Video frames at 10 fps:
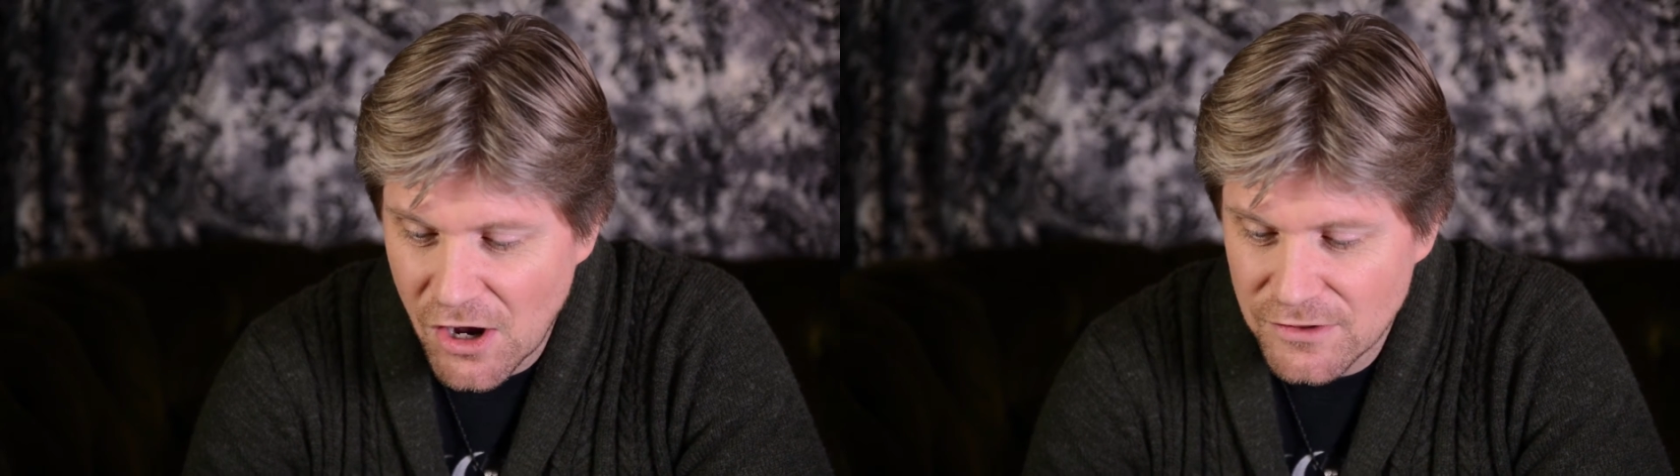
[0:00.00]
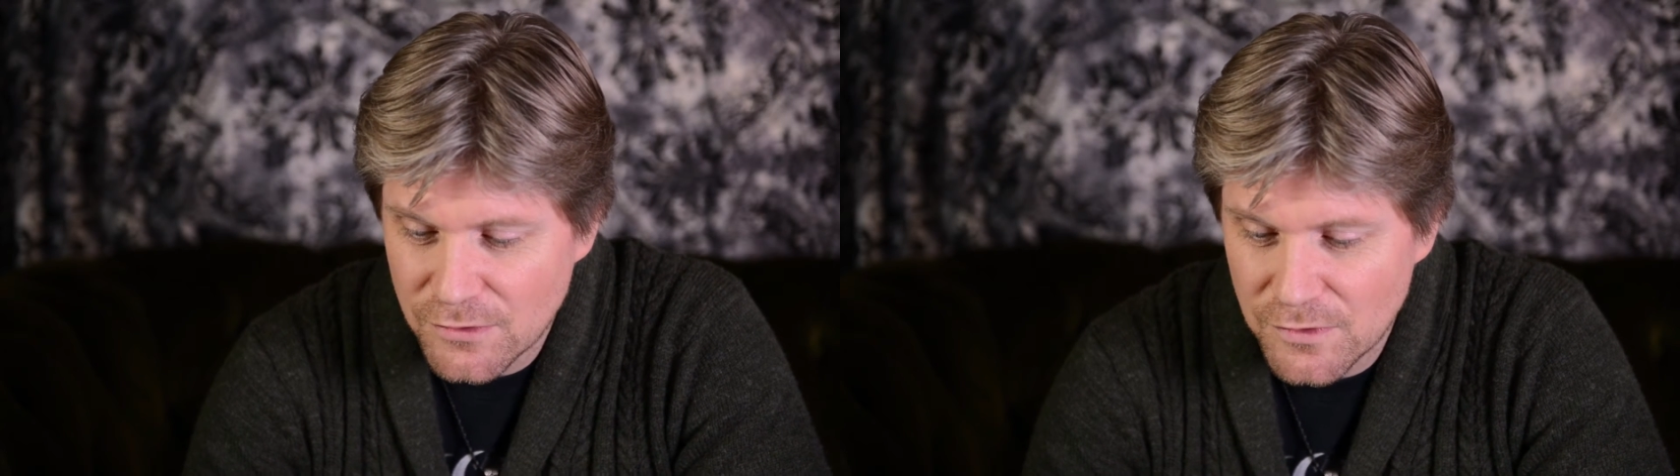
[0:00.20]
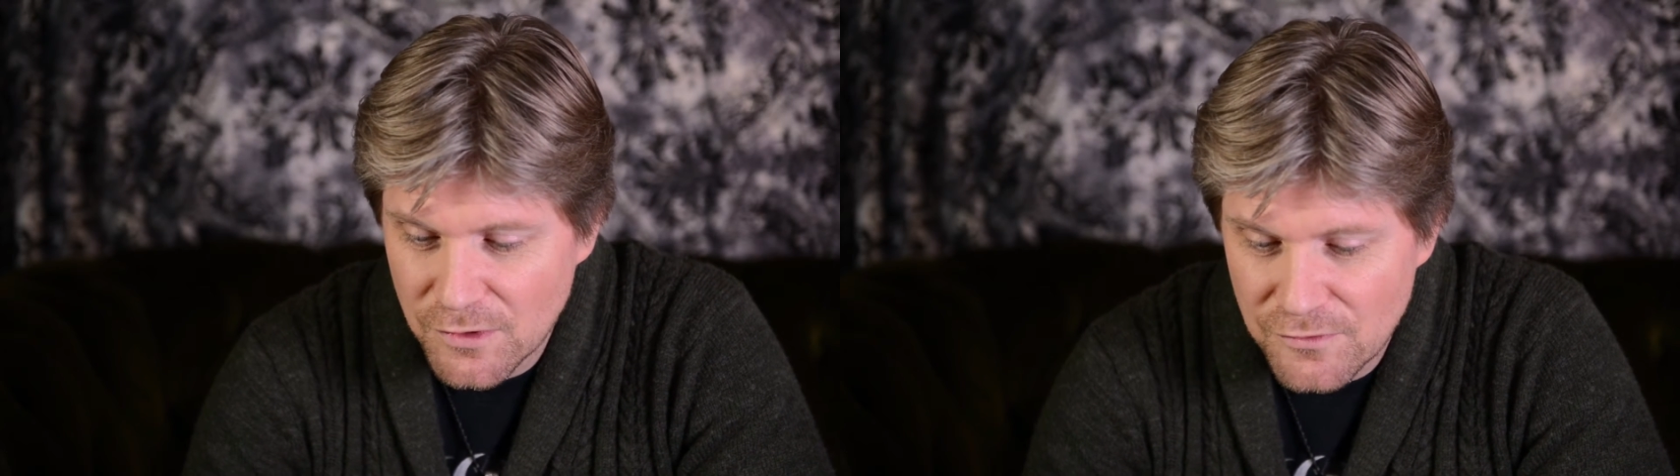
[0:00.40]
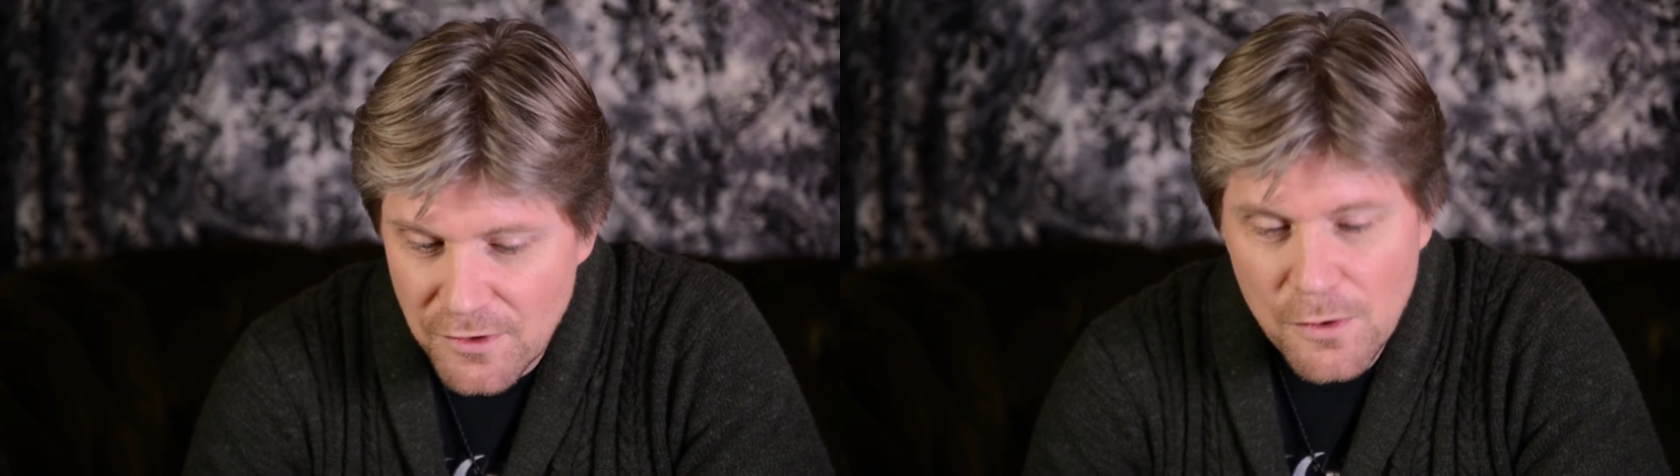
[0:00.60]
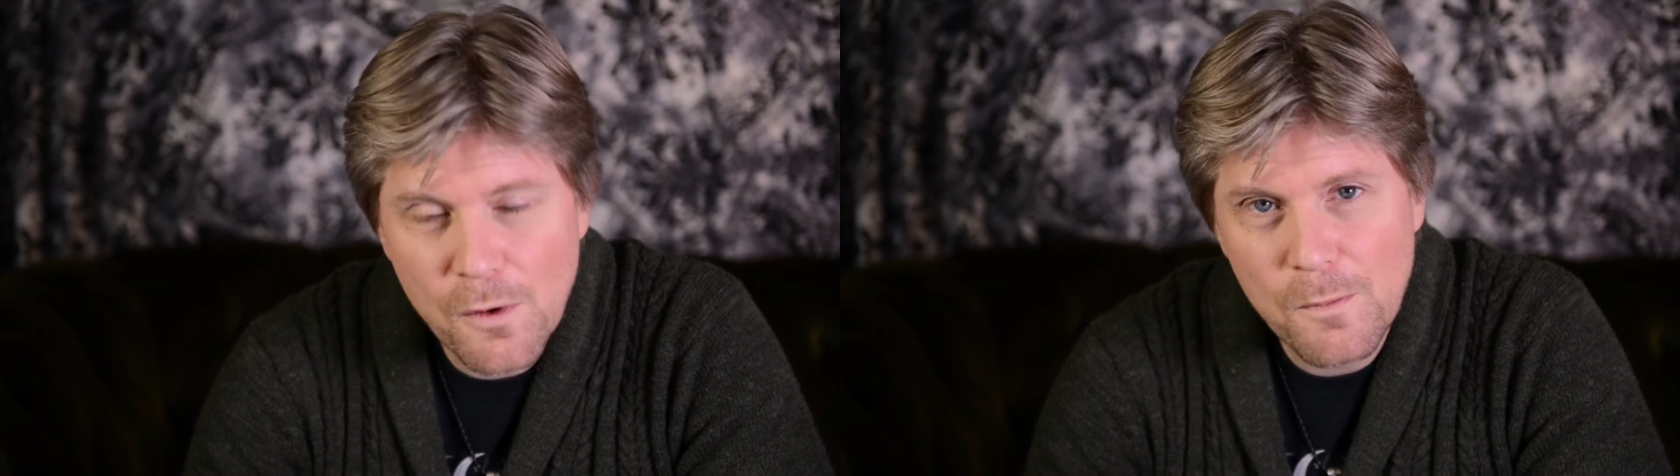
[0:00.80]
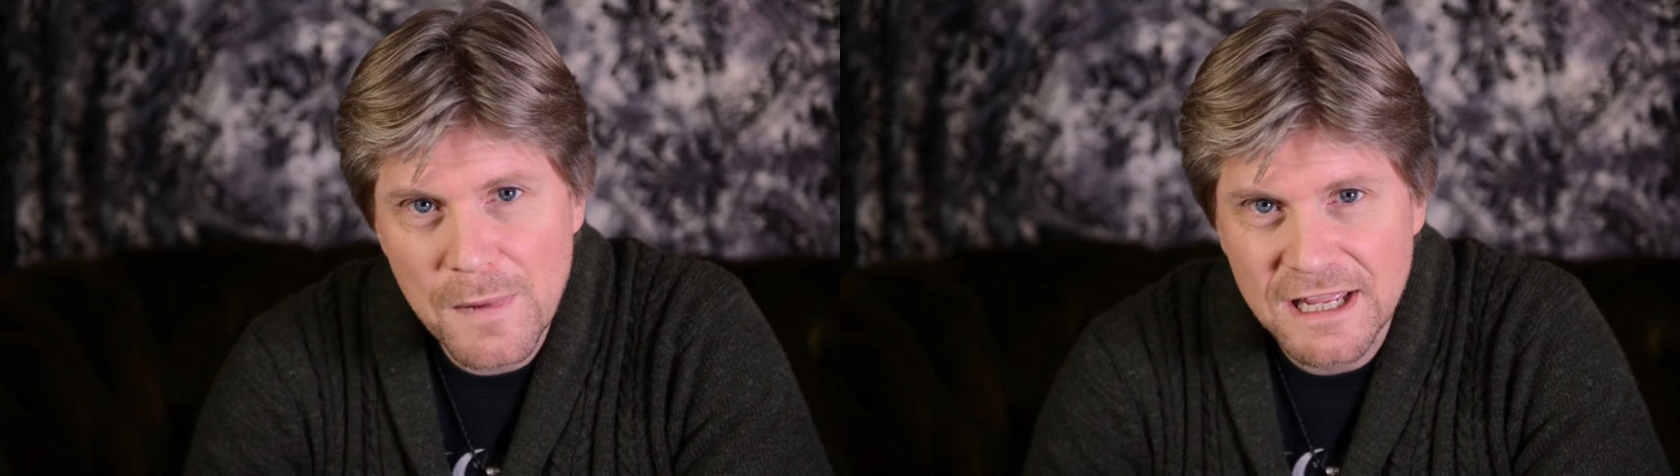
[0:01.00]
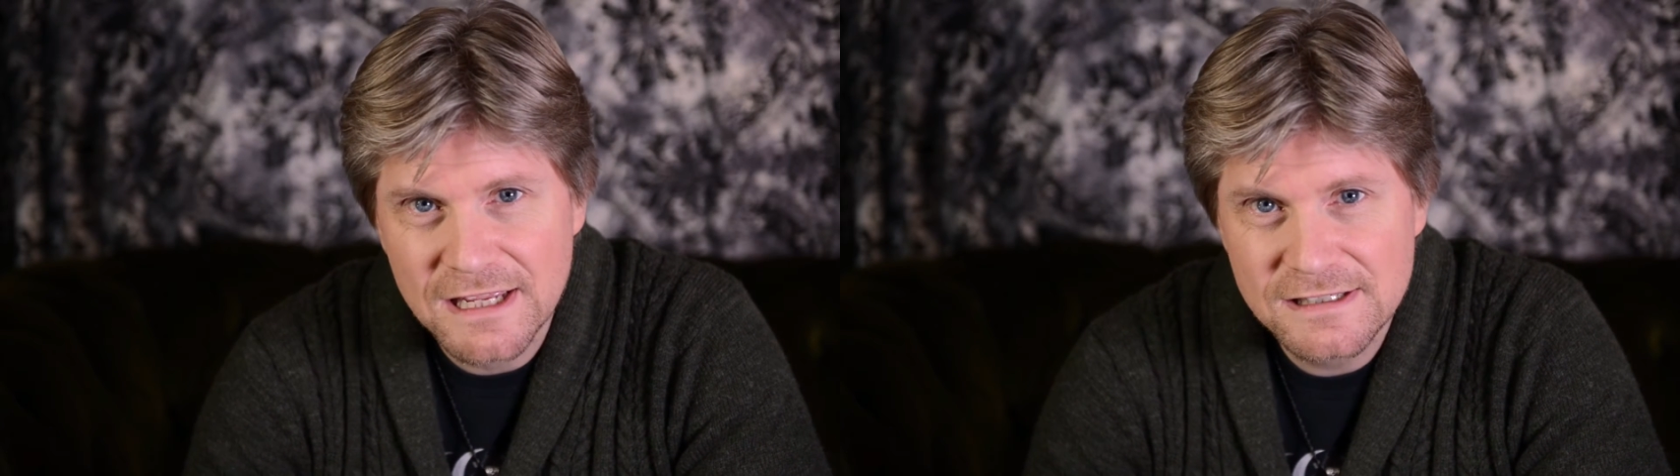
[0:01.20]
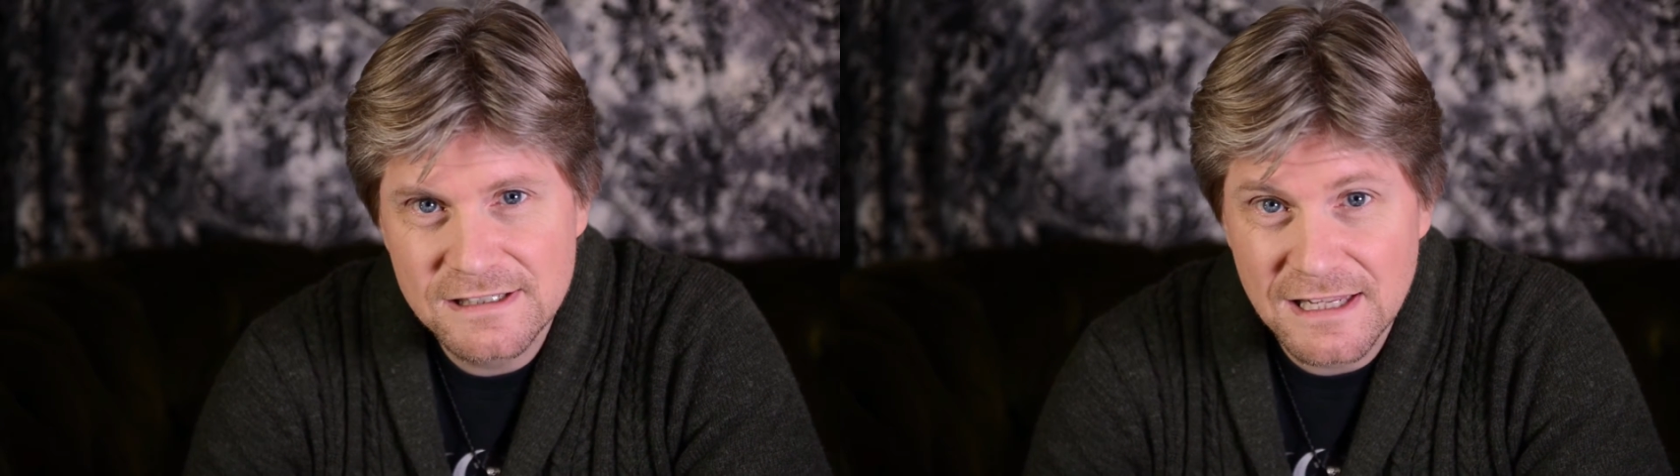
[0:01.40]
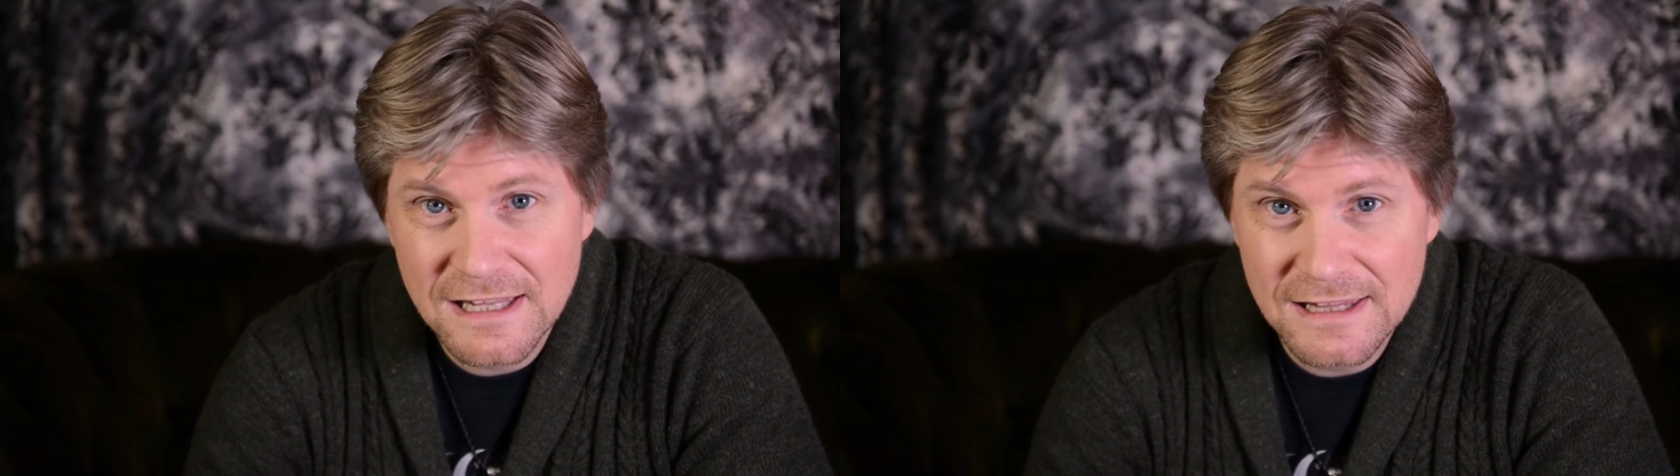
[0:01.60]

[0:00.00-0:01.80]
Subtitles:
I thought they're very well made.